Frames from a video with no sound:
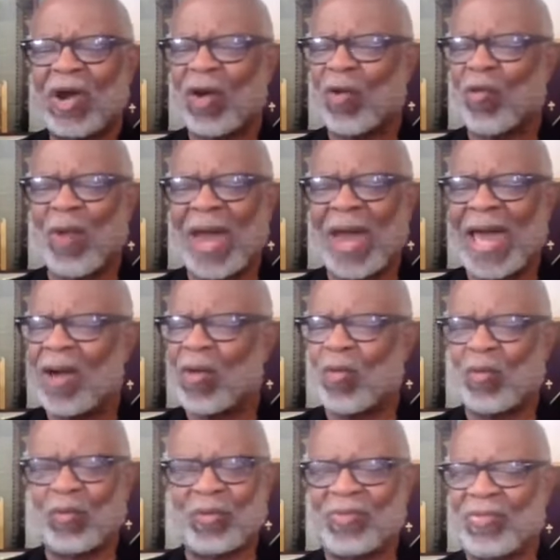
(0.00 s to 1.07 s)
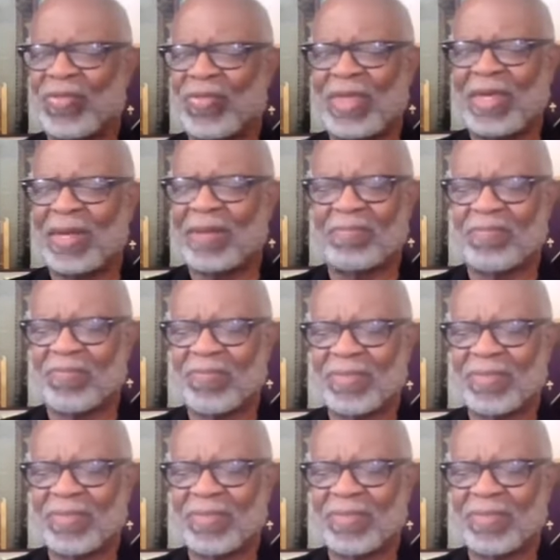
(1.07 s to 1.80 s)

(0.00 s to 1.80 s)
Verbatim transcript: around them